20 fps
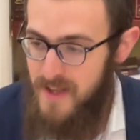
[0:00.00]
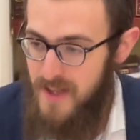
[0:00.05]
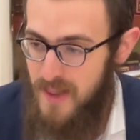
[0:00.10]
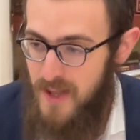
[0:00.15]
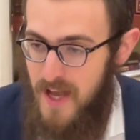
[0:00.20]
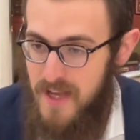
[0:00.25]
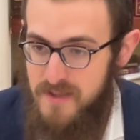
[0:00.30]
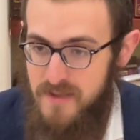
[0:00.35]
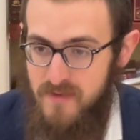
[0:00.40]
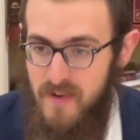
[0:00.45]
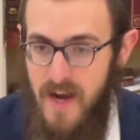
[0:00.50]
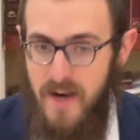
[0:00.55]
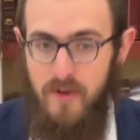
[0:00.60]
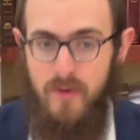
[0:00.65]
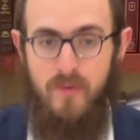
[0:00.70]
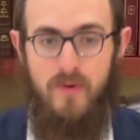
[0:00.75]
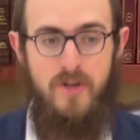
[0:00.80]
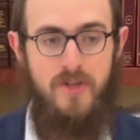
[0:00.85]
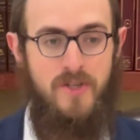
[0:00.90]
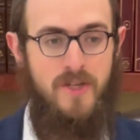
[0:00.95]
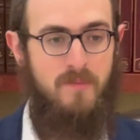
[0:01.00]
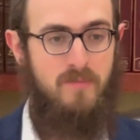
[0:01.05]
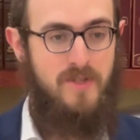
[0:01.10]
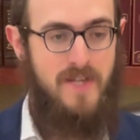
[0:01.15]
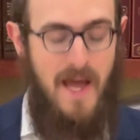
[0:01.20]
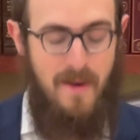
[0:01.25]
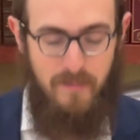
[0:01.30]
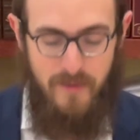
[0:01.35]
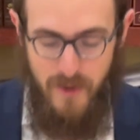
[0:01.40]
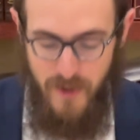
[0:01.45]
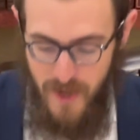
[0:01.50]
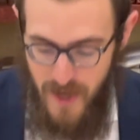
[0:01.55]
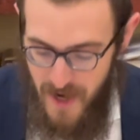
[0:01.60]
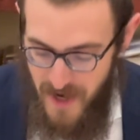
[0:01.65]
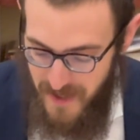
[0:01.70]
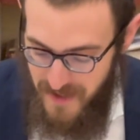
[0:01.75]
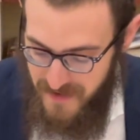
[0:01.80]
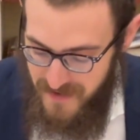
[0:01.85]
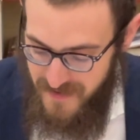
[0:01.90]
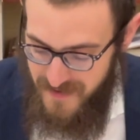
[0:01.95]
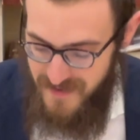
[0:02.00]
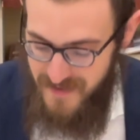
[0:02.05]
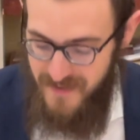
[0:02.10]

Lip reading: Laws of Idol Worship, Chapter 9.